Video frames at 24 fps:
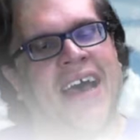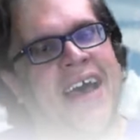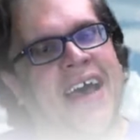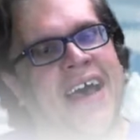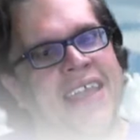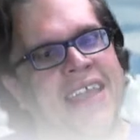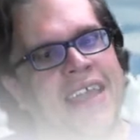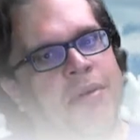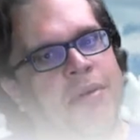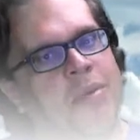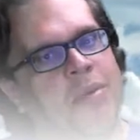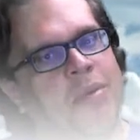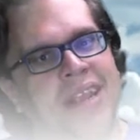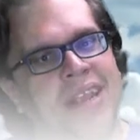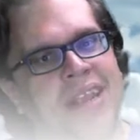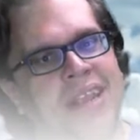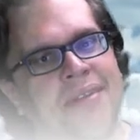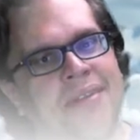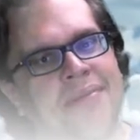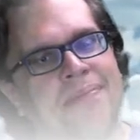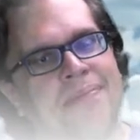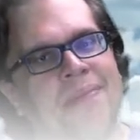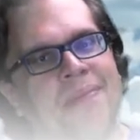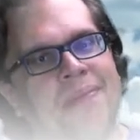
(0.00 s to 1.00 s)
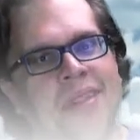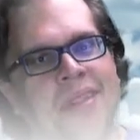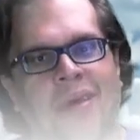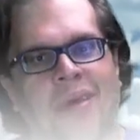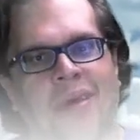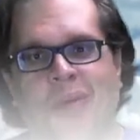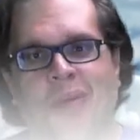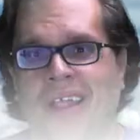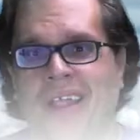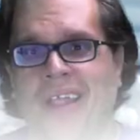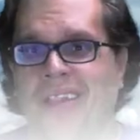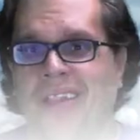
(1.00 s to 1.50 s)
Hi everyone.
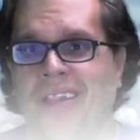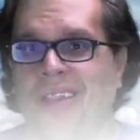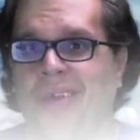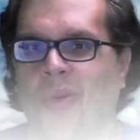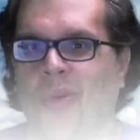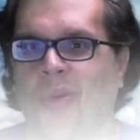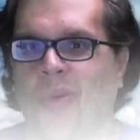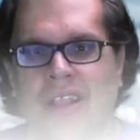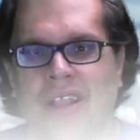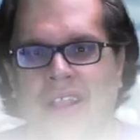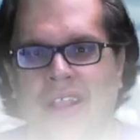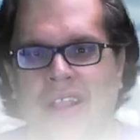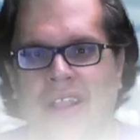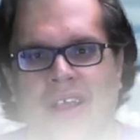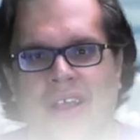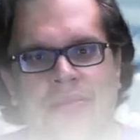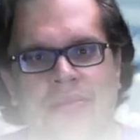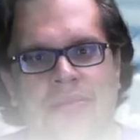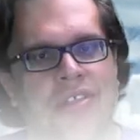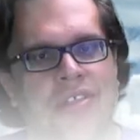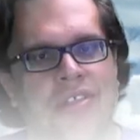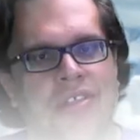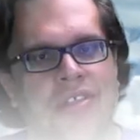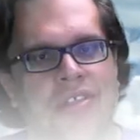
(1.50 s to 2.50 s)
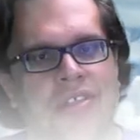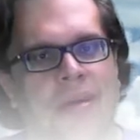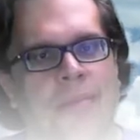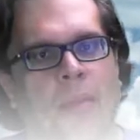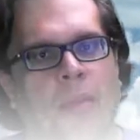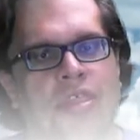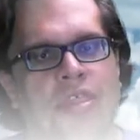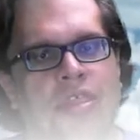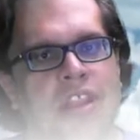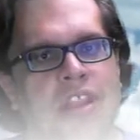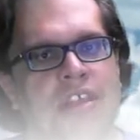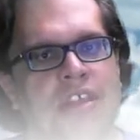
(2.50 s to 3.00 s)
Well, welcome to the
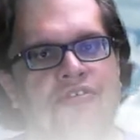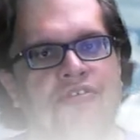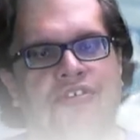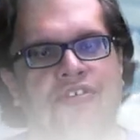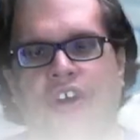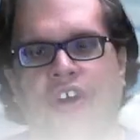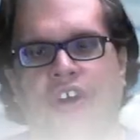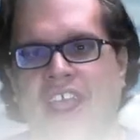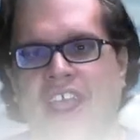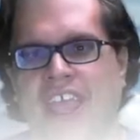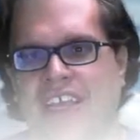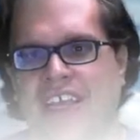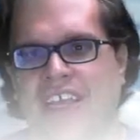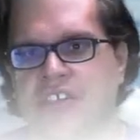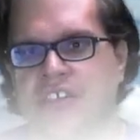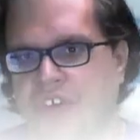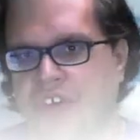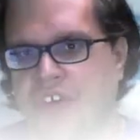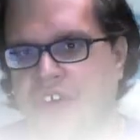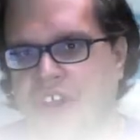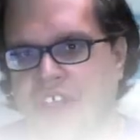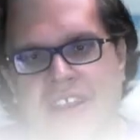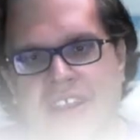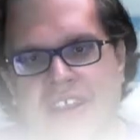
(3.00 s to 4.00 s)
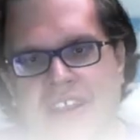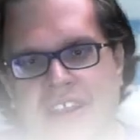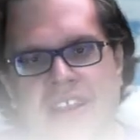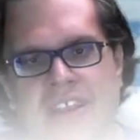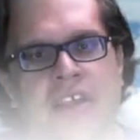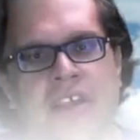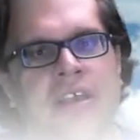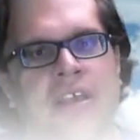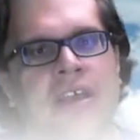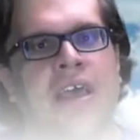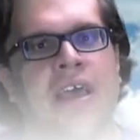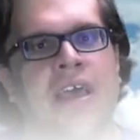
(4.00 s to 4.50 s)
monthly forecast
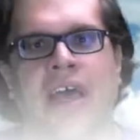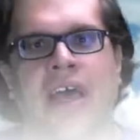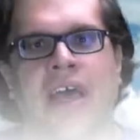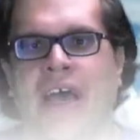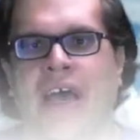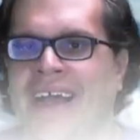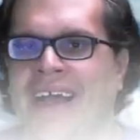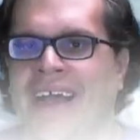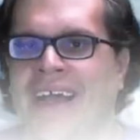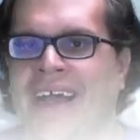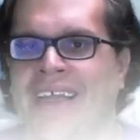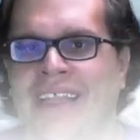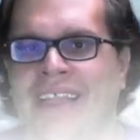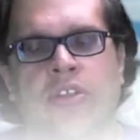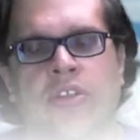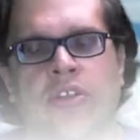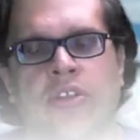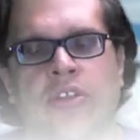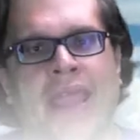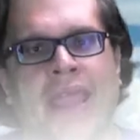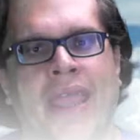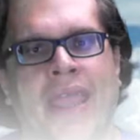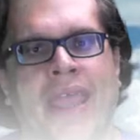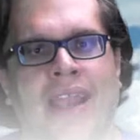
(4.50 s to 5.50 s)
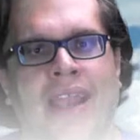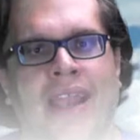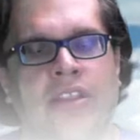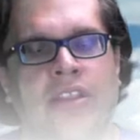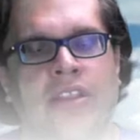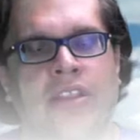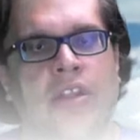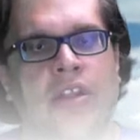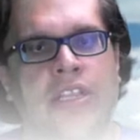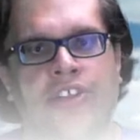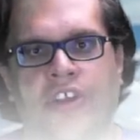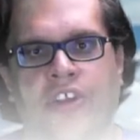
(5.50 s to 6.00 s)
reading. I'd like to make a
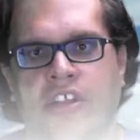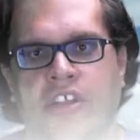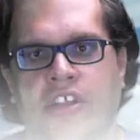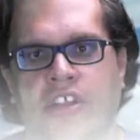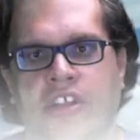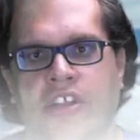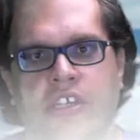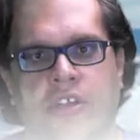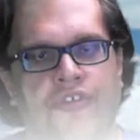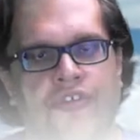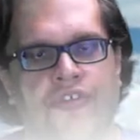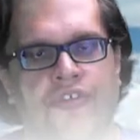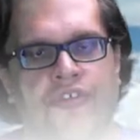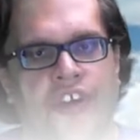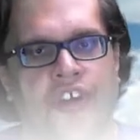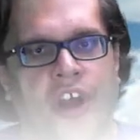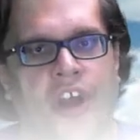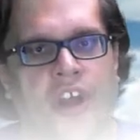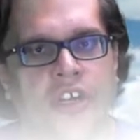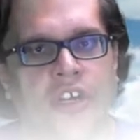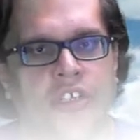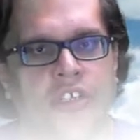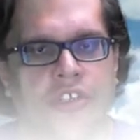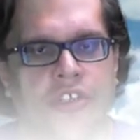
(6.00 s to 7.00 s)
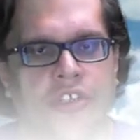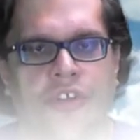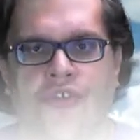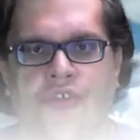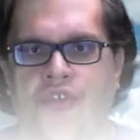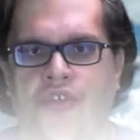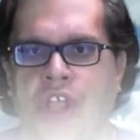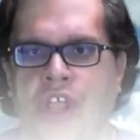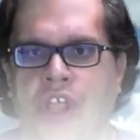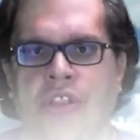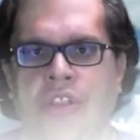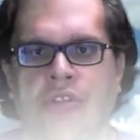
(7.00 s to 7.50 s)
little introduction first
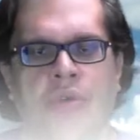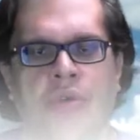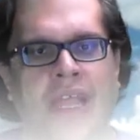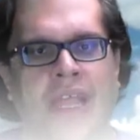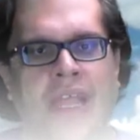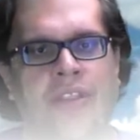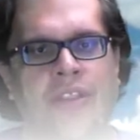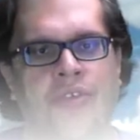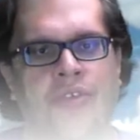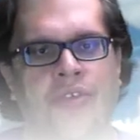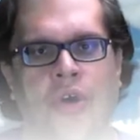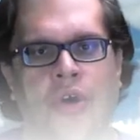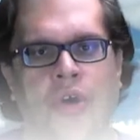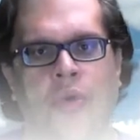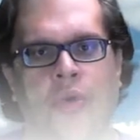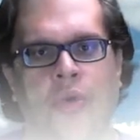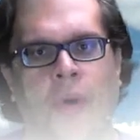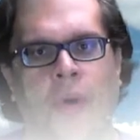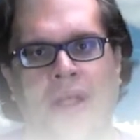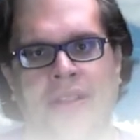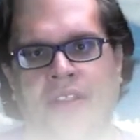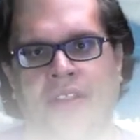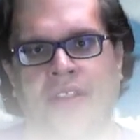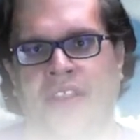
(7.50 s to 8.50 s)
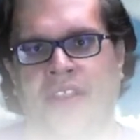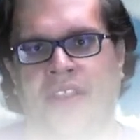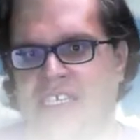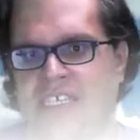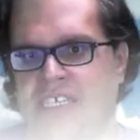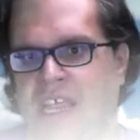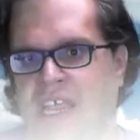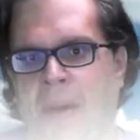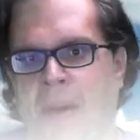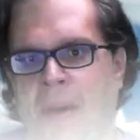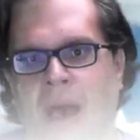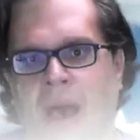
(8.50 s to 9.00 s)
for you to get to know what
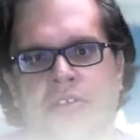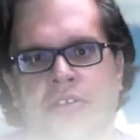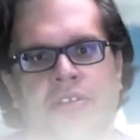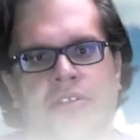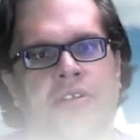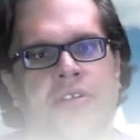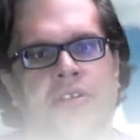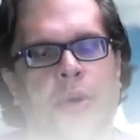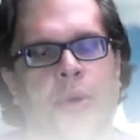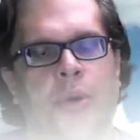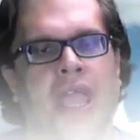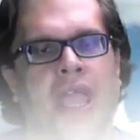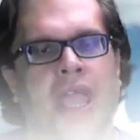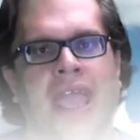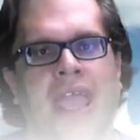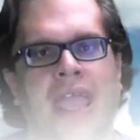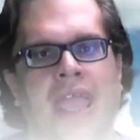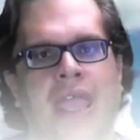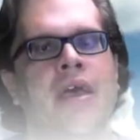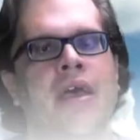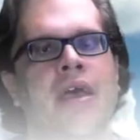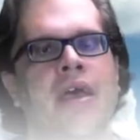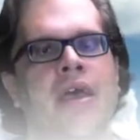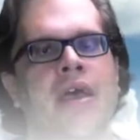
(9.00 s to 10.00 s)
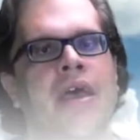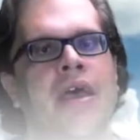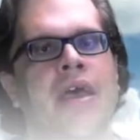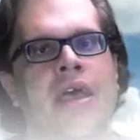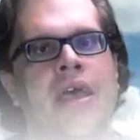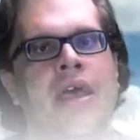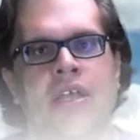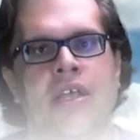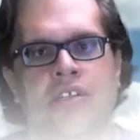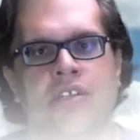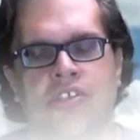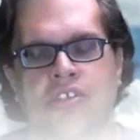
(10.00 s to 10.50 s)
this is about, okay?
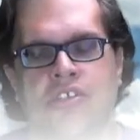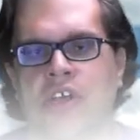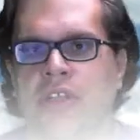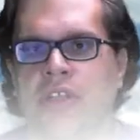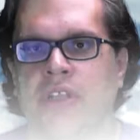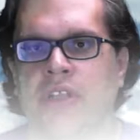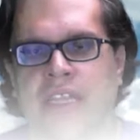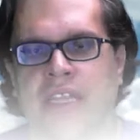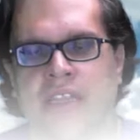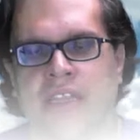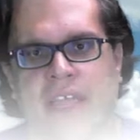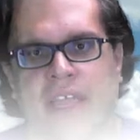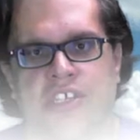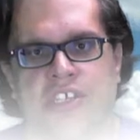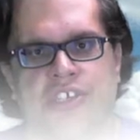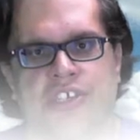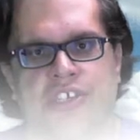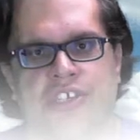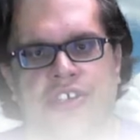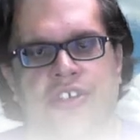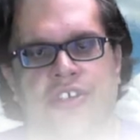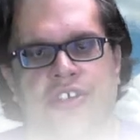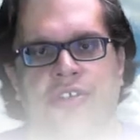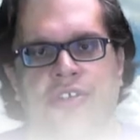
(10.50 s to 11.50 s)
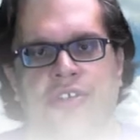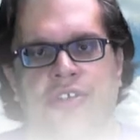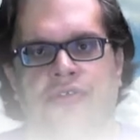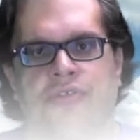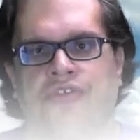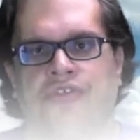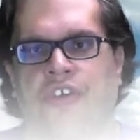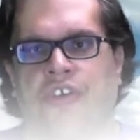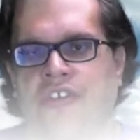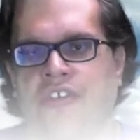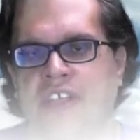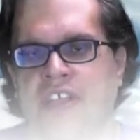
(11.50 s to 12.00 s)
So the intention
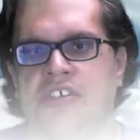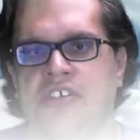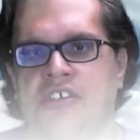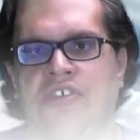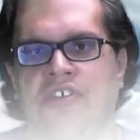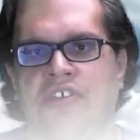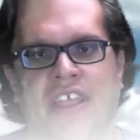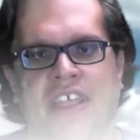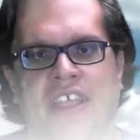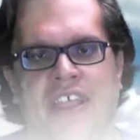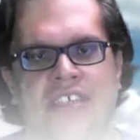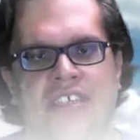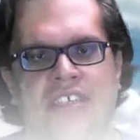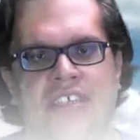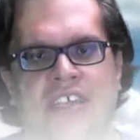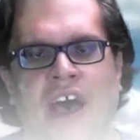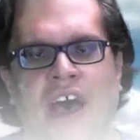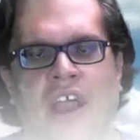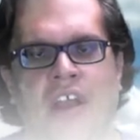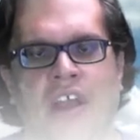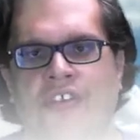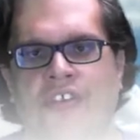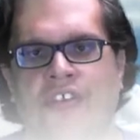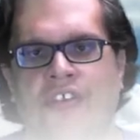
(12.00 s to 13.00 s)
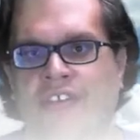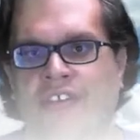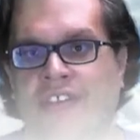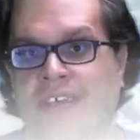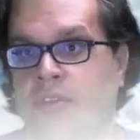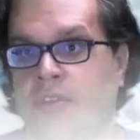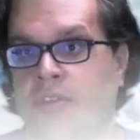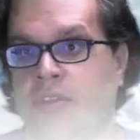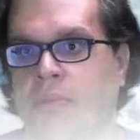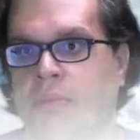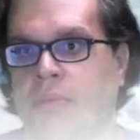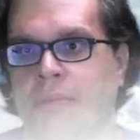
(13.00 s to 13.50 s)
for these readings are for
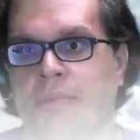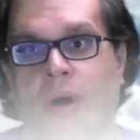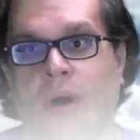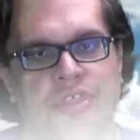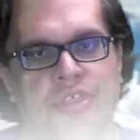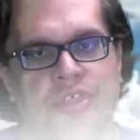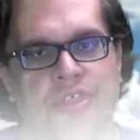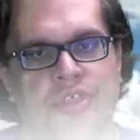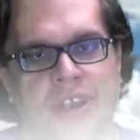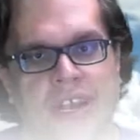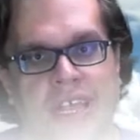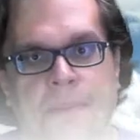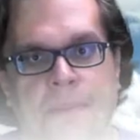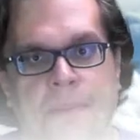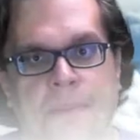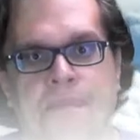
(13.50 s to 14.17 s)
them to be monthly.